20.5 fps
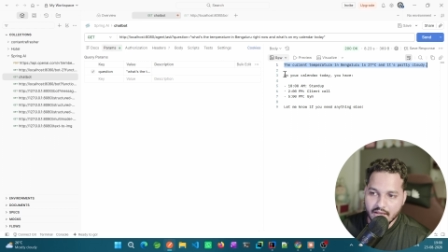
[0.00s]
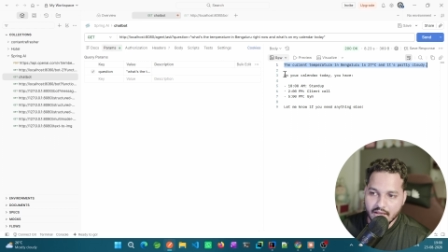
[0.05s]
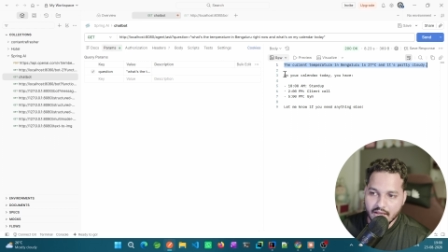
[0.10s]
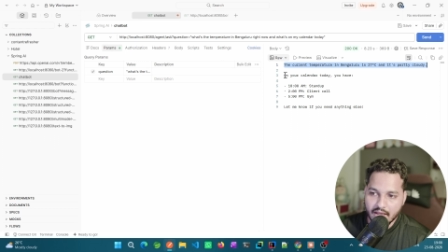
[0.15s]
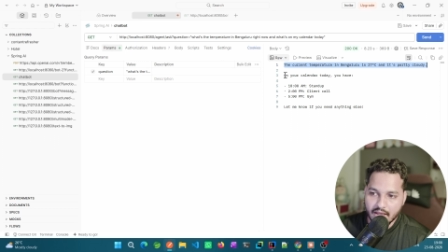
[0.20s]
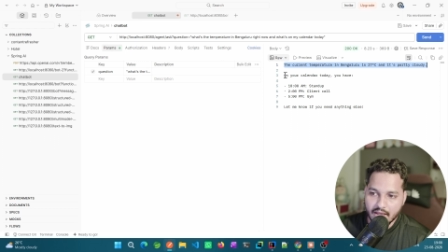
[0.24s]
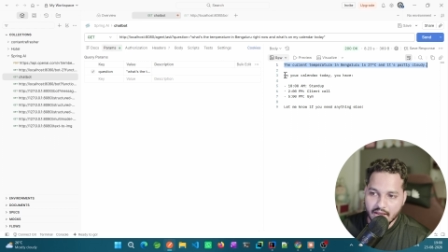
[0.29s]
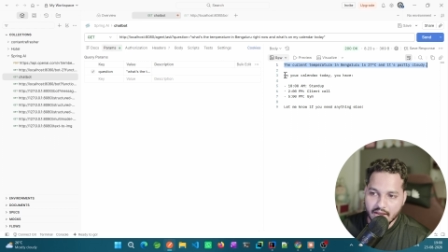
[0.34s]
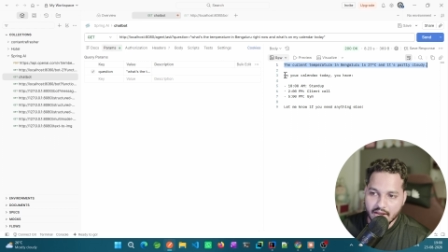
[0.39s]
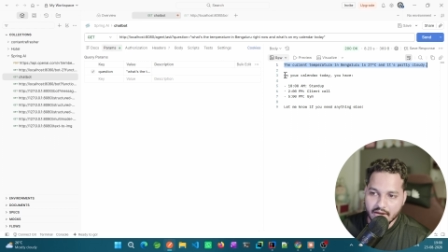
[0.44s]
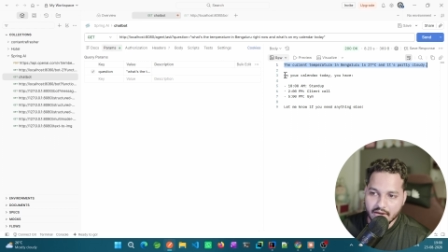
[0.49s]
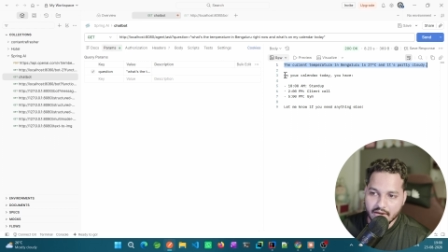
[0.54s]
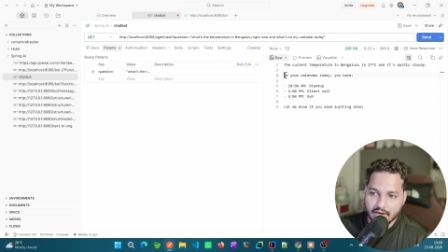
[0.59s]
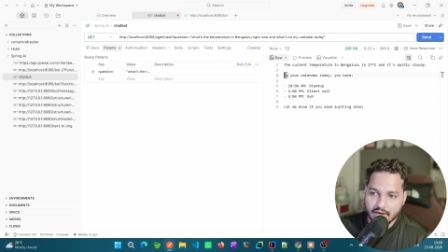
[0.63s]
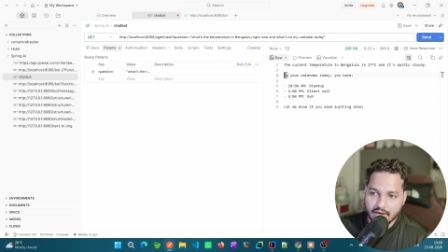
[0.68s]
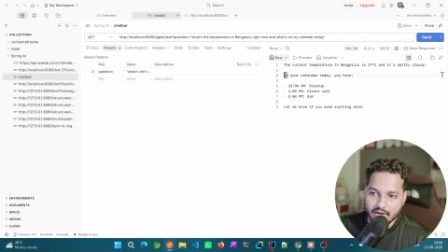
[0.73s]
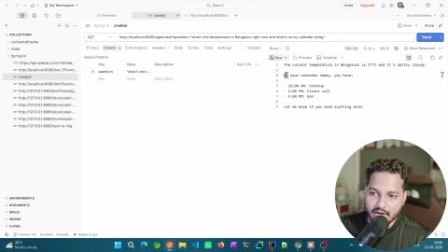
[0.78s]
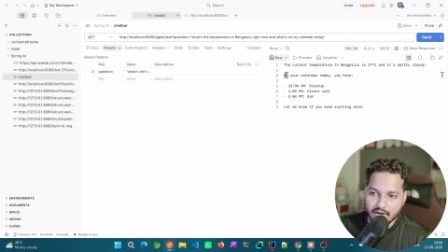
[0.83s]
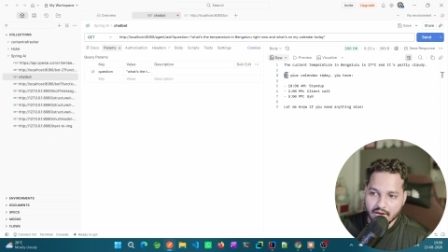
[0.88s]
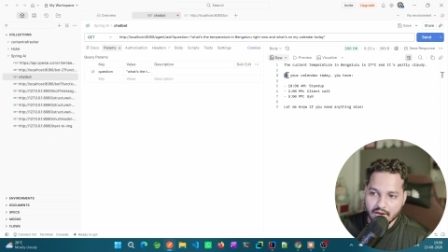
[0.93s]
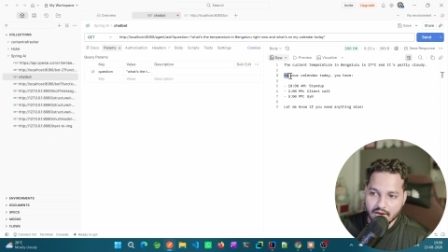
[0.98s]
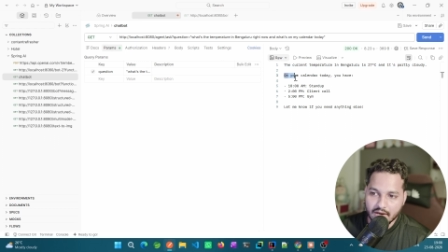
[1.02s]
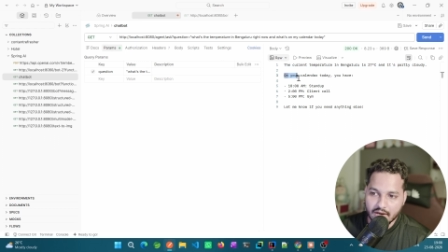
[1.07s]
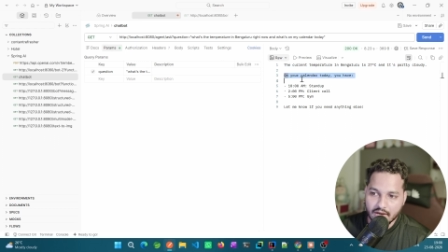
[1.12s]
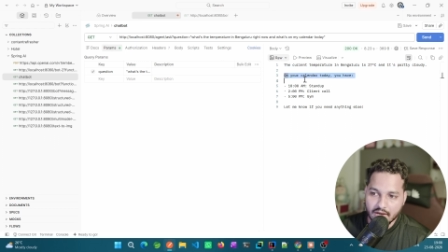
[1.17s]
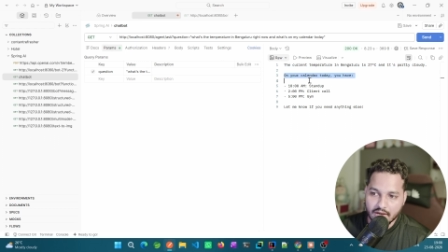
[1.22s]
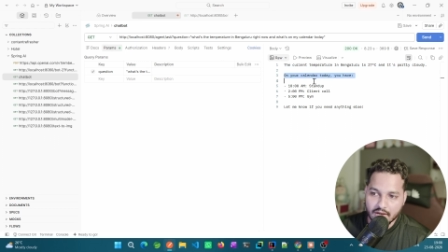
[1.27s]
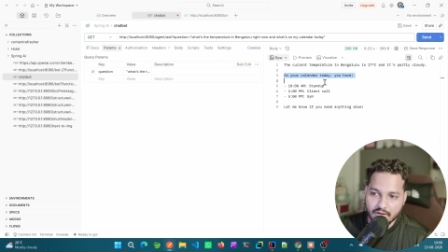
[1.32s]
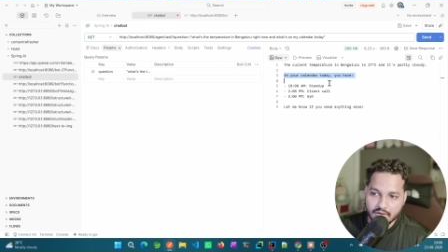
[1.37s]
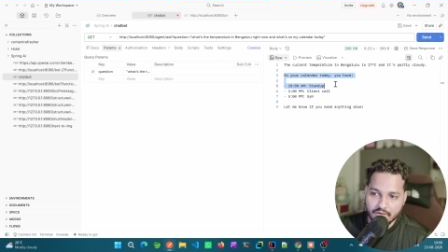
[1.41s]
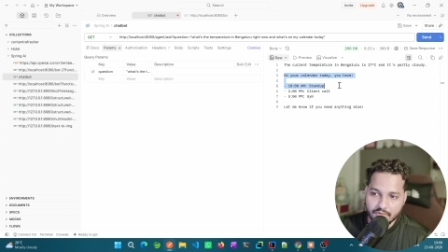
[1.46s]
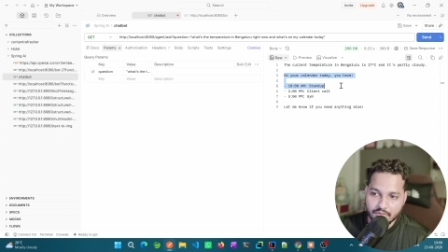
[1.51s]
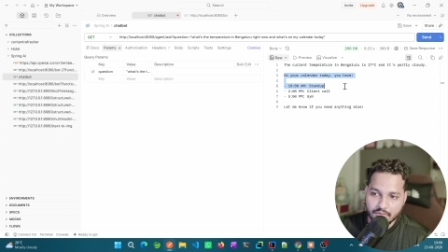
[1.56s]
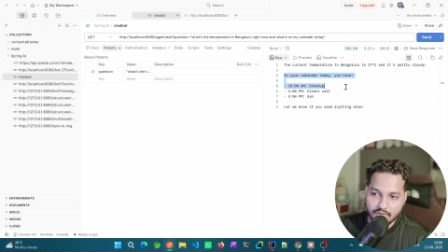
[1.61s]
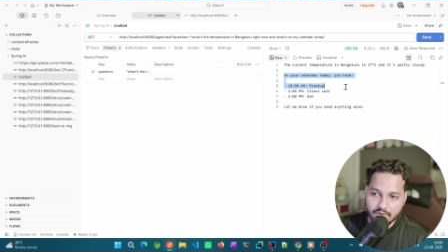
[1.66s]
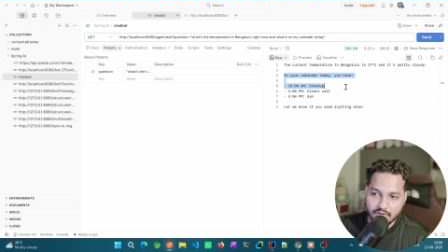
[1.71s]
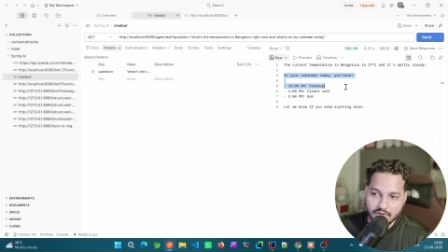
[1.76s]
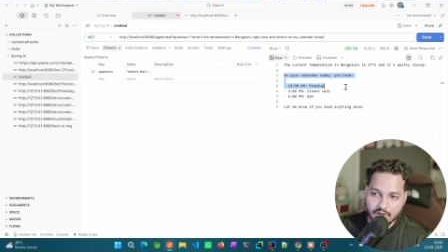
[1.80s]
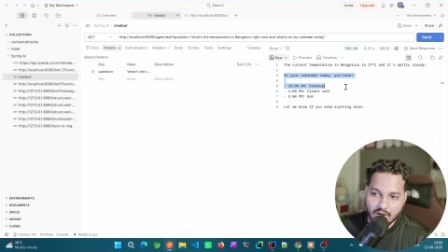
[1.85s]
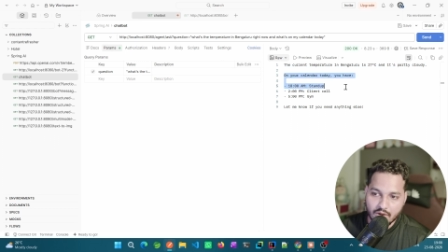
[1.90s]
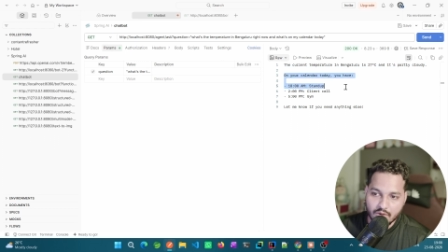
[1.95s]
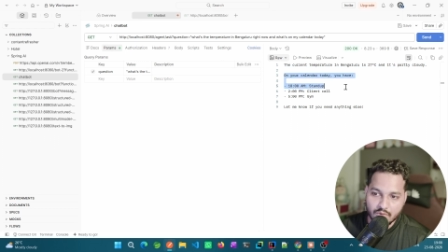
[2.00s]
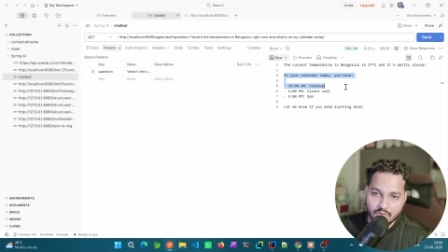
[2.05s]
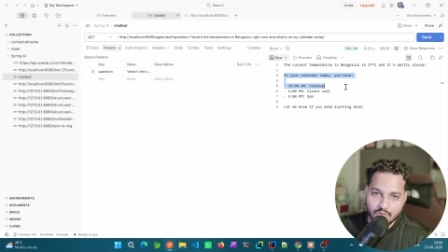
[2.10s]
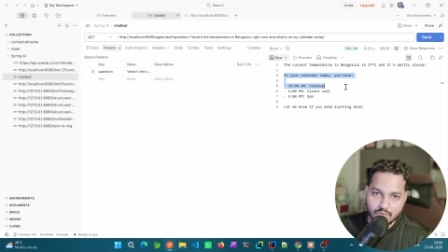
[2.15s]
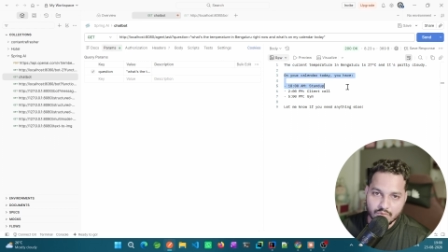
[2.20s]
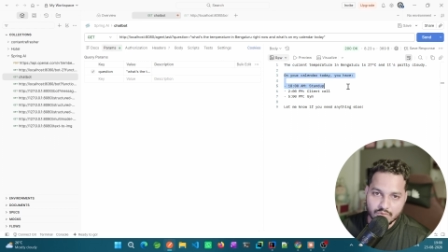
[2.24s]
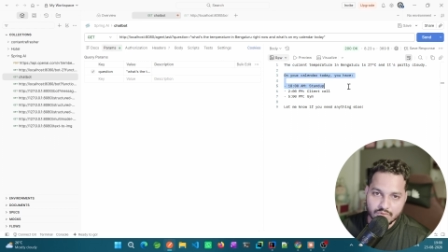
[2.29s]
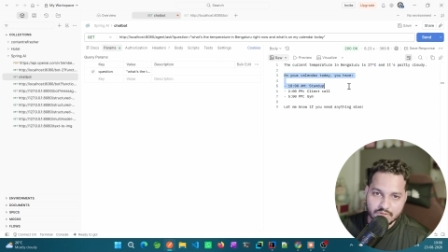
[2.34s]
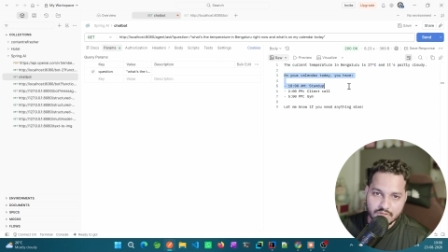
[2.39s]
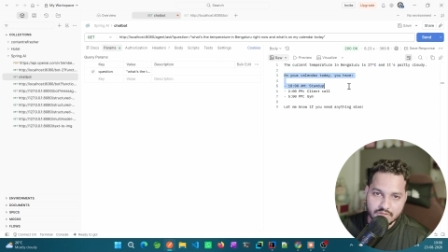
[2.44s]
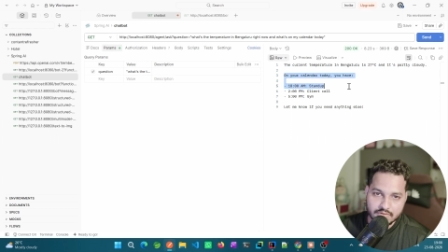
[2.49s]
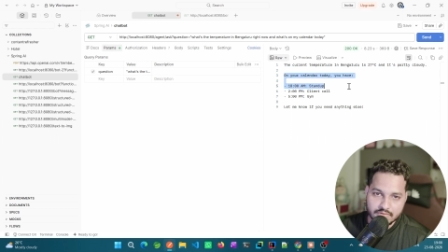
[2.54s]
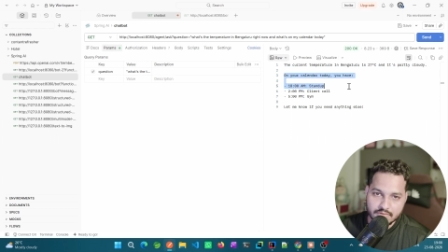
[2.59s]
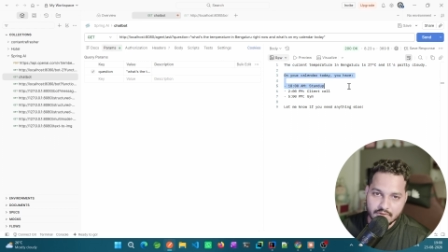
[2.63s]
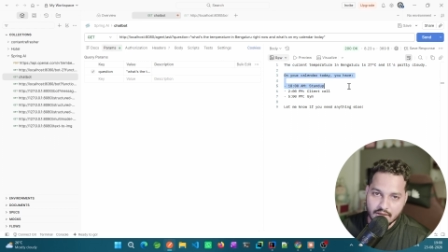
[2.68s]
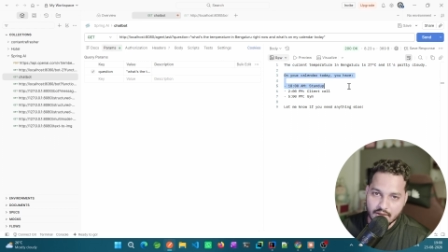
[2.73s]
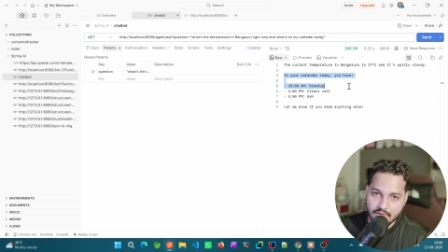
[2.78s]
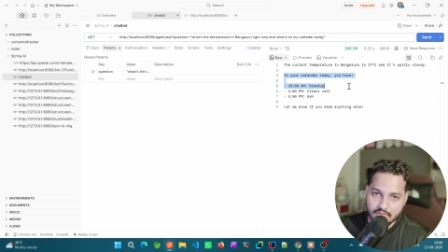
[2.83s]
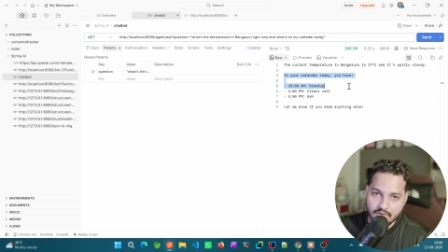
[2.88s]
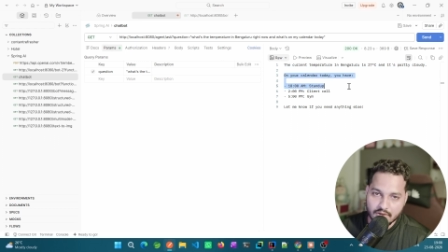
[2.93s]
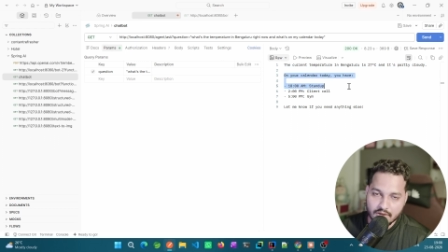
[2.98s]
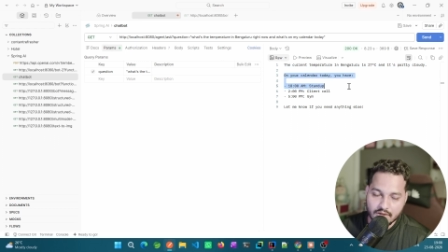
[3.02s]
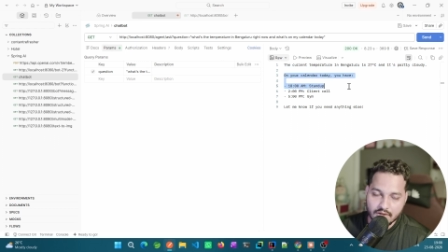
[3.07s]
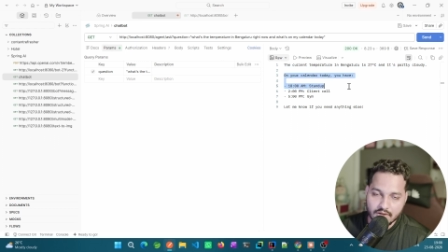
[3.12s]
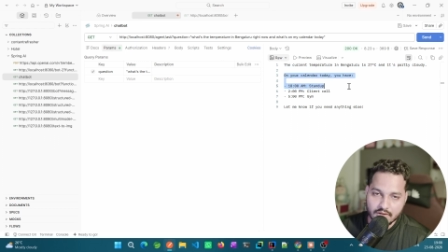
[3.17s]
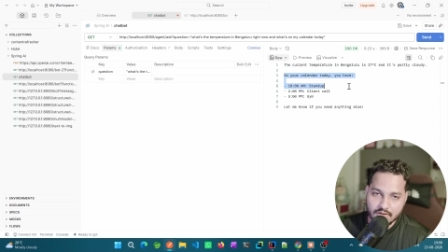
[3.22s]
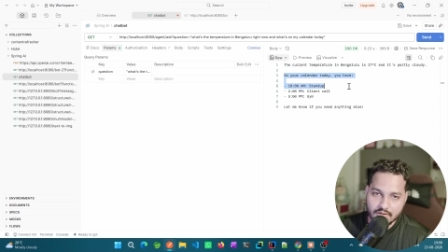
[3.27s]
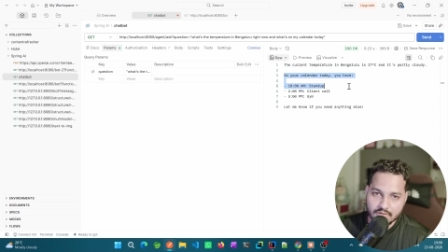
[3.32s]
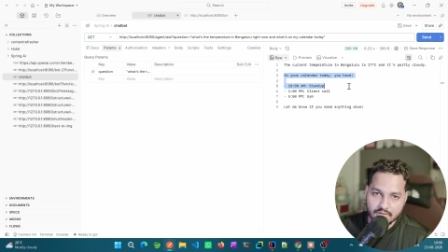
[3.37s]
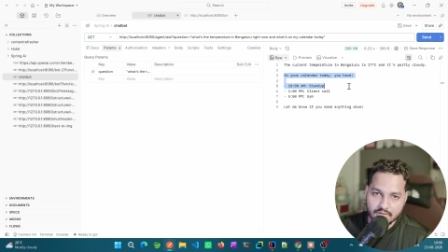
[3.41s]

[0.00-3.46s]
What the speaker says: And now since we have a